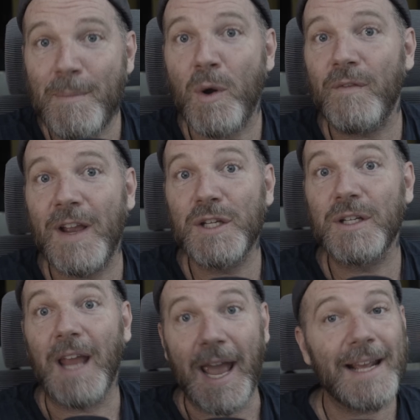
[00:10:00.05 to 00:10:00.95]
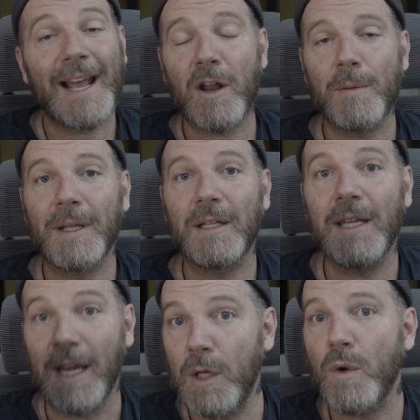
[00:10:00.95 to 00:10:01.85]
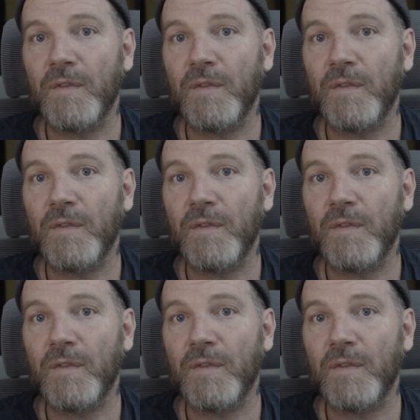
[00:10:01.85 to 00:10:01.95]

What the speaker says: motivation and accountability in your